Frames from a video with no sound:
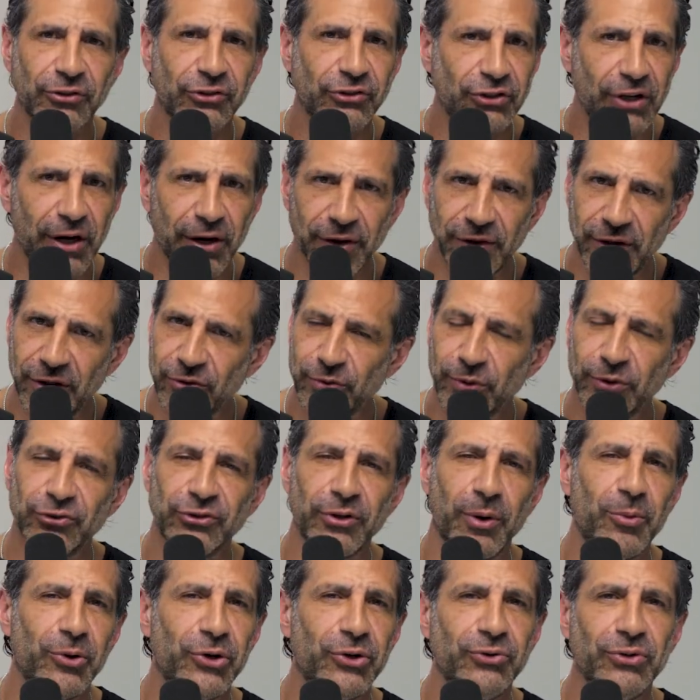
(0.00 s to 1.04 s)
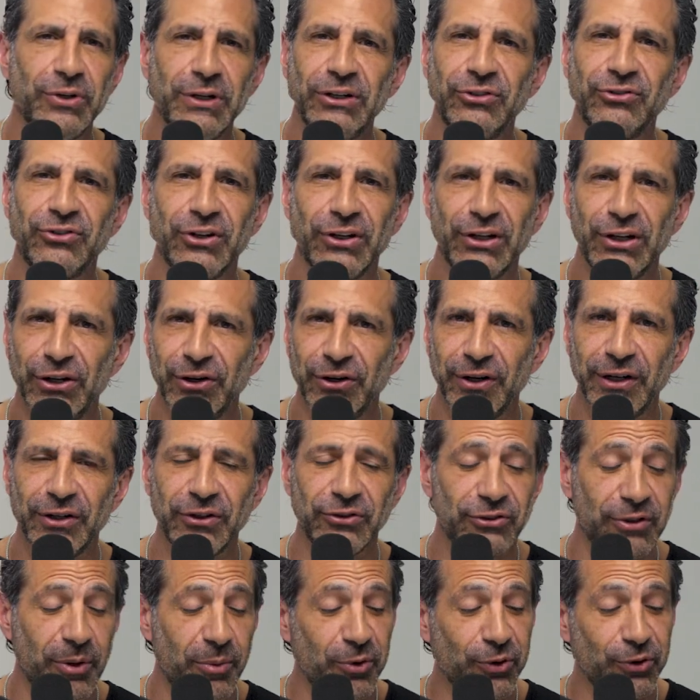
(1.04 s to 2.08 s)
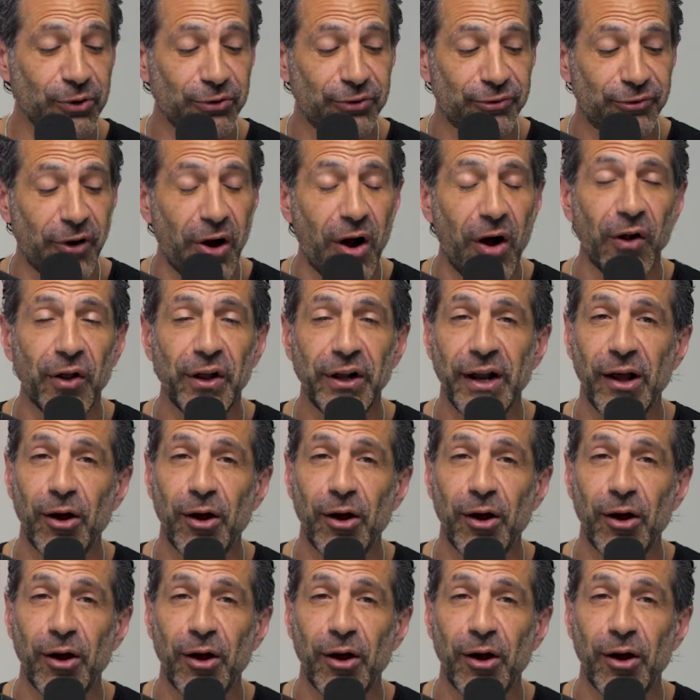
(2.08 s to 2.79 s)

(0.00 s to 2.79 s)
Share this with someone who needs to hear it, someone who's fallen.